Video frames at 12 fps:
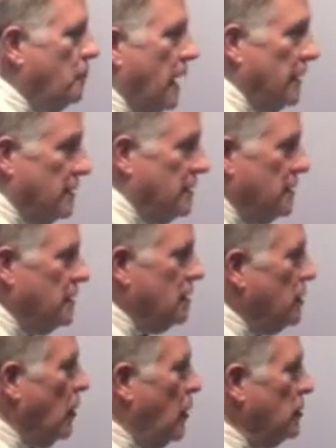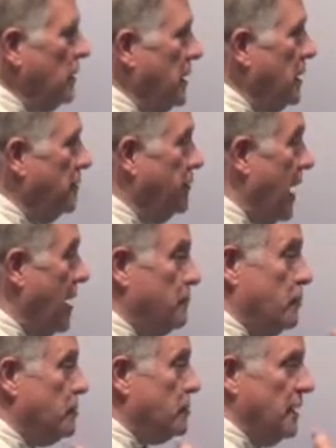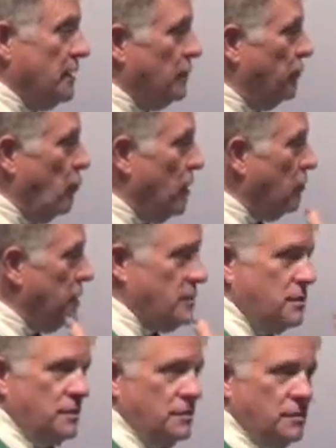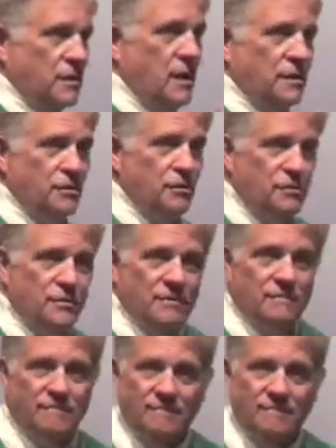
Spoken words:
But only 5% of what we see is conscious.